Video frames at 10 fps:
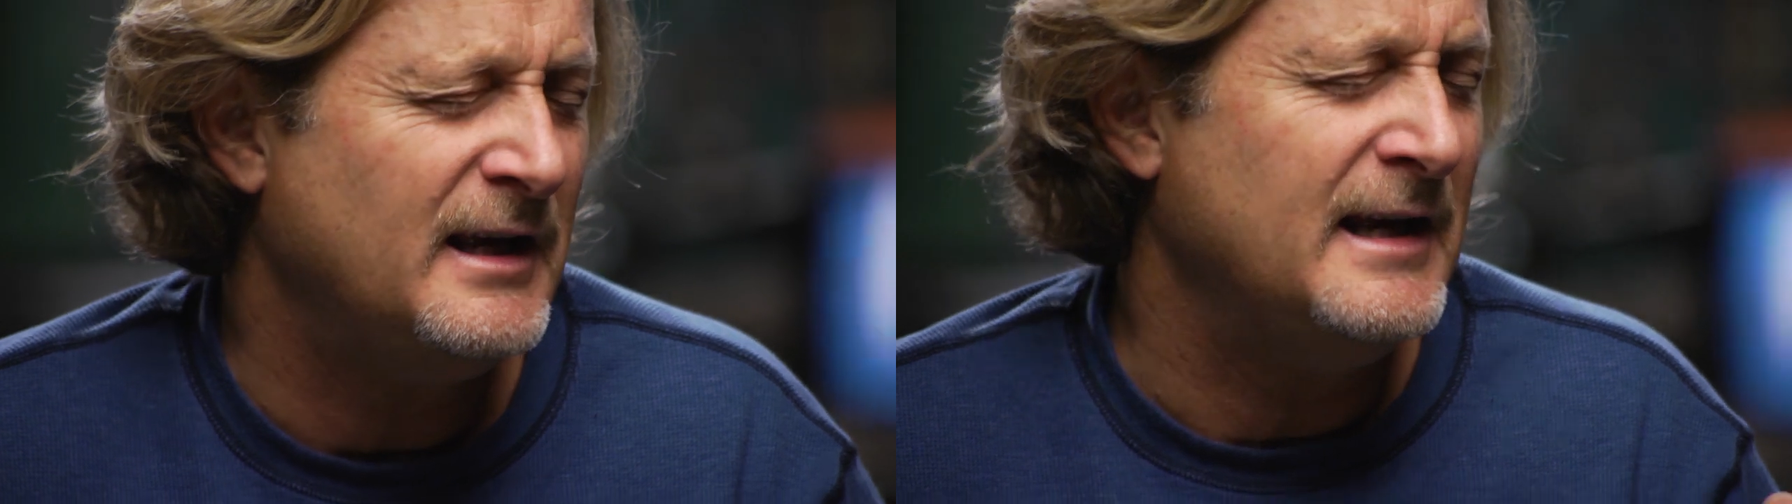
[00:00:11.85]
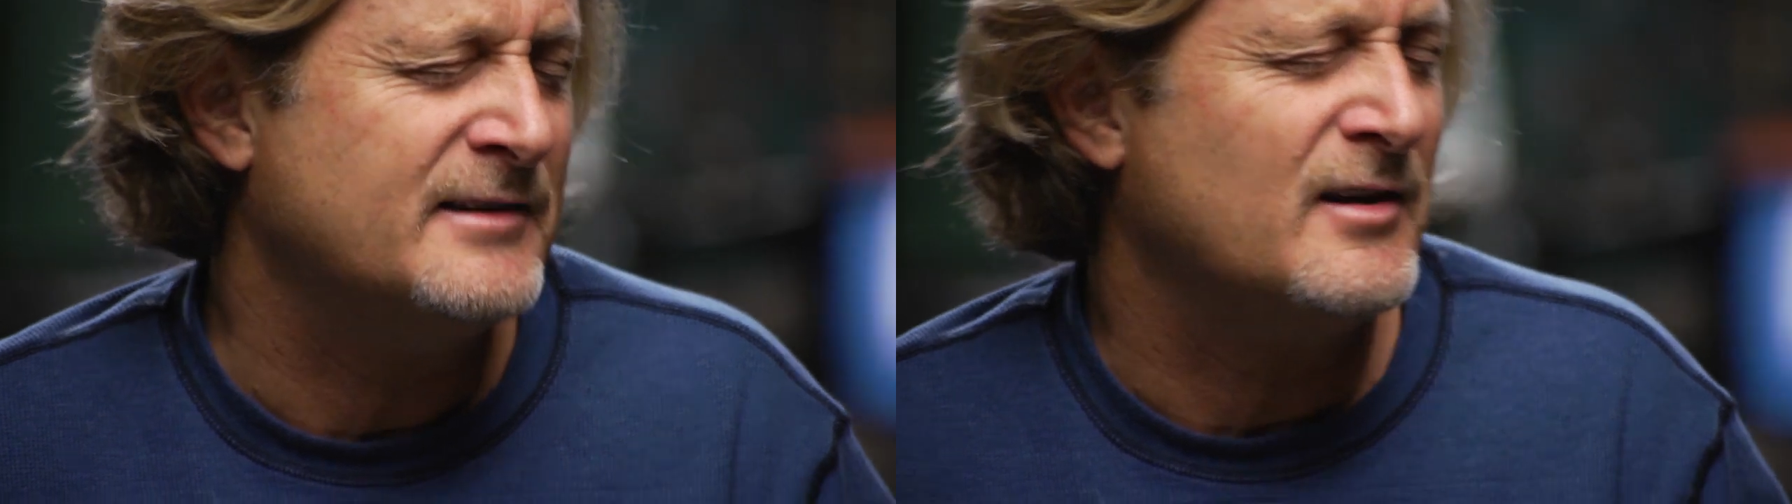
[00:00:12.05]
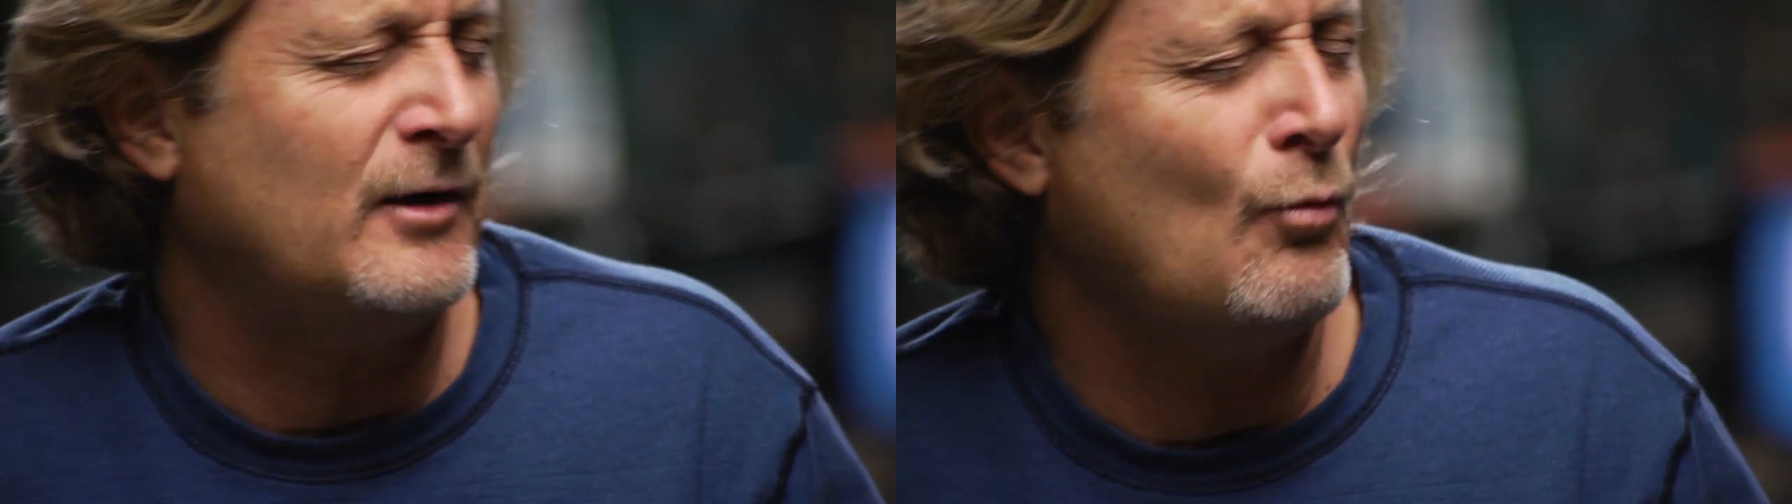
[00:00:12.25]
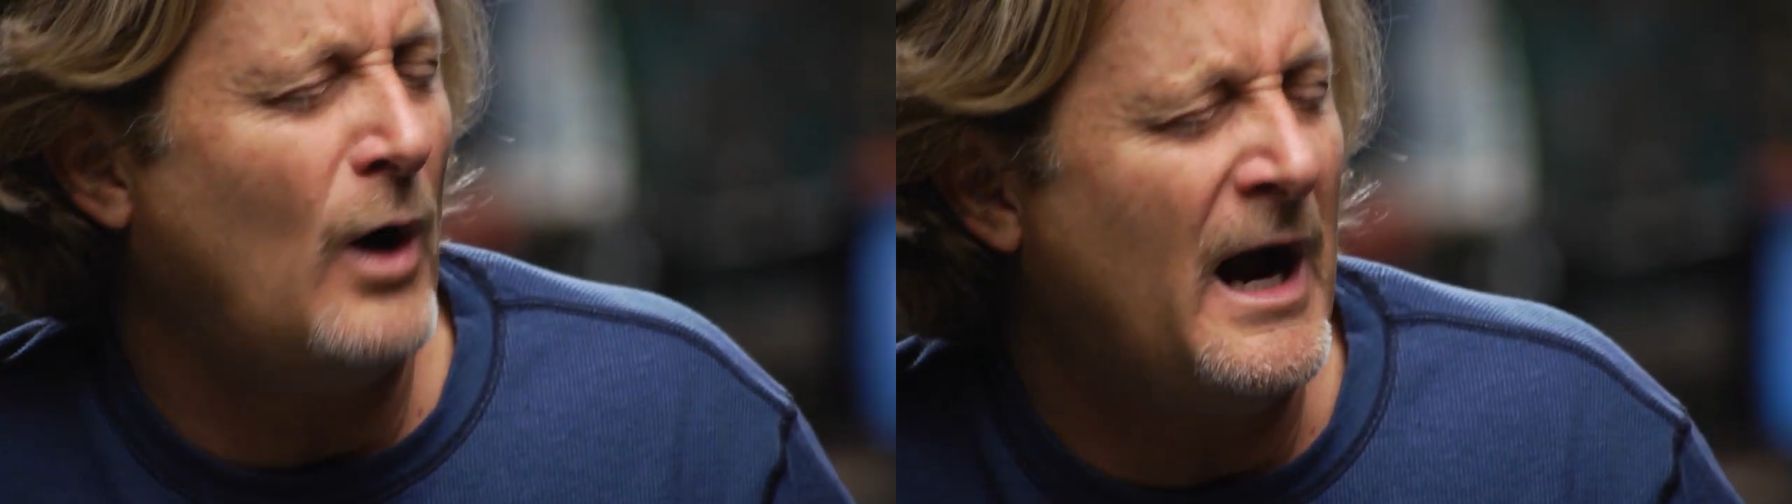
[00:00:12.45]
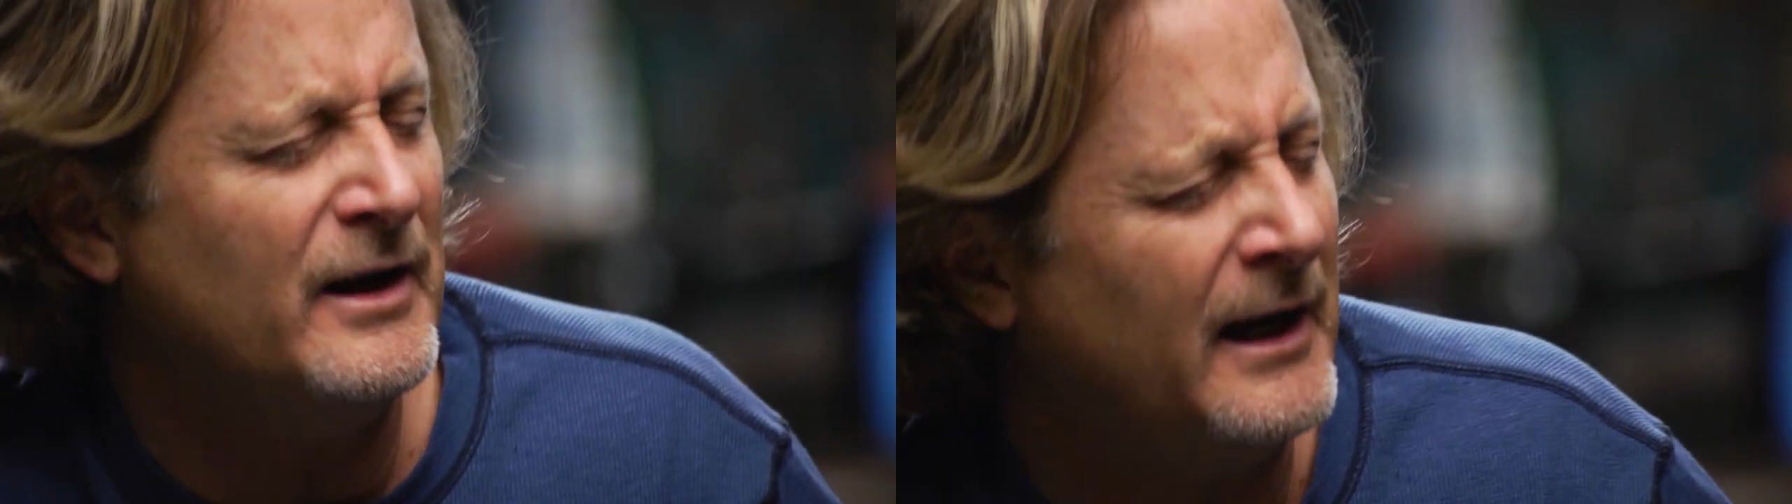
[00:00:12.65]
It's like
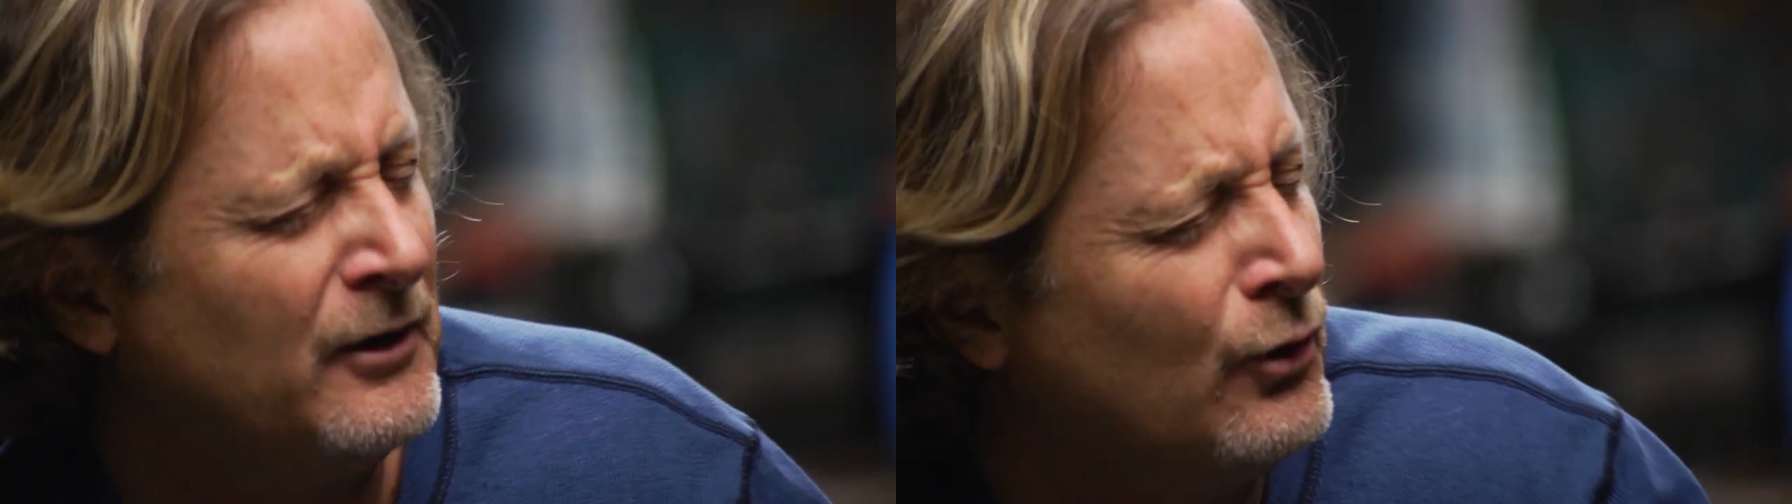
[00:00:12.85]
I, I,